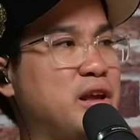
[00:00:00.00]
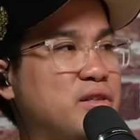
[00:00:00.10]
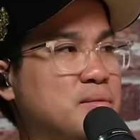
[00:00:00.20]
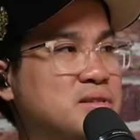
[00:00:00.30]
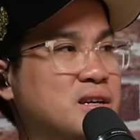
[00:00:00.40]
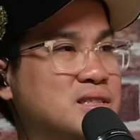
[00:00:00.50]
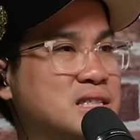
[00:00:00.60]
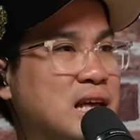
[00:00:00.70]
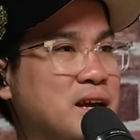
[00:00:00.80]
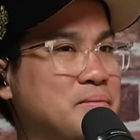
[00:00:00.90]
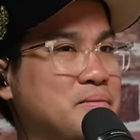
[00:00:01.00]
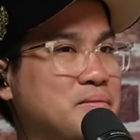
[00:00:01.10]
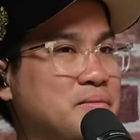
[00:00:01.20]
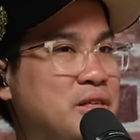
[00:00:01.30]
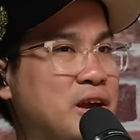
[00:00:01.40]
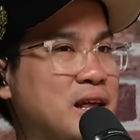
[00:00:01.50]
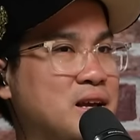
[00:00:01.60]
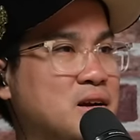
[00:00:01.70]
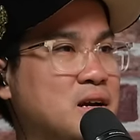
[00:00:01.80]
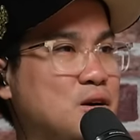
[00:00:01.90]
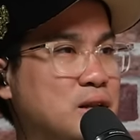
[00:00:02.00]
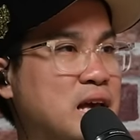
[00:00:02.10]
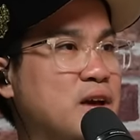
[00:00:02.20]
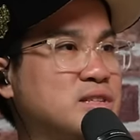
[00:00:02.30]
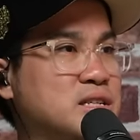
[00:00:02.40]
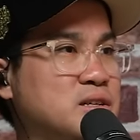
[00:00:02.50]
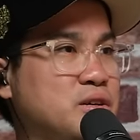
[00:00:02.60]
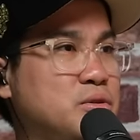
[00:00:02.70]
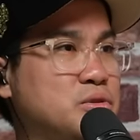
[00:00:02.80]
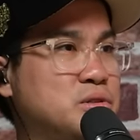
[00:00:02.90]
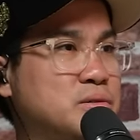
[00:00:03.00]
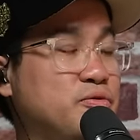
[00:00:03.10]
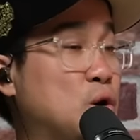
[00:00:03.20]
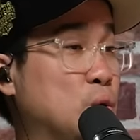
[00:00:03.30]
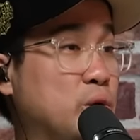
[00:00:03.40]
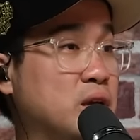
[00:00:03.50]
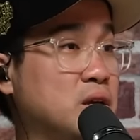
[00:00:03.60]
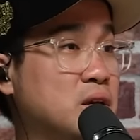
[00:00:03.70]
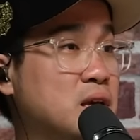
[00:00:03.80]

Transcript: name for themselves. It's like, they're like a cult. They have such a huge following